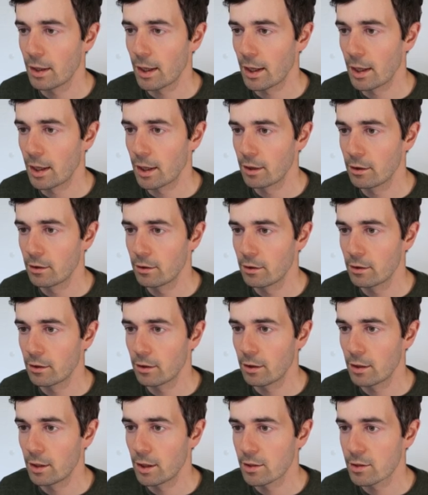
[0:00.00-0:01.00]
And
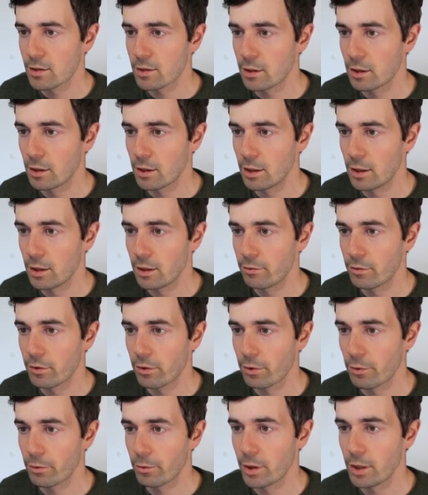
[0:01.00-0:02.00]
let's
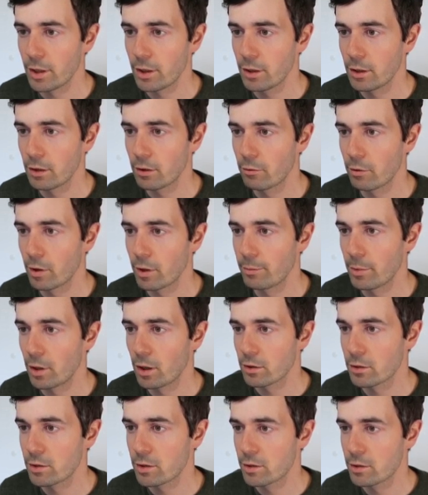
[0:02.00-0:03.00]
leave 3 grid
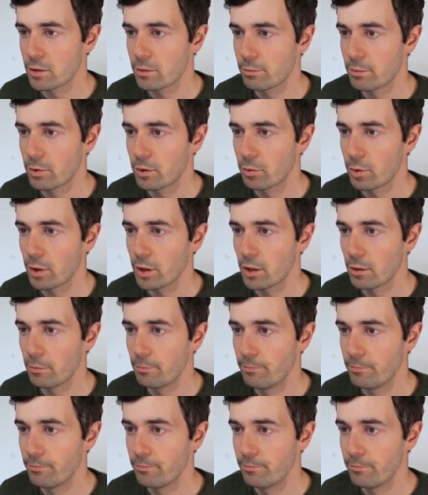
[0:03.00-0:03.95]
boxes between them.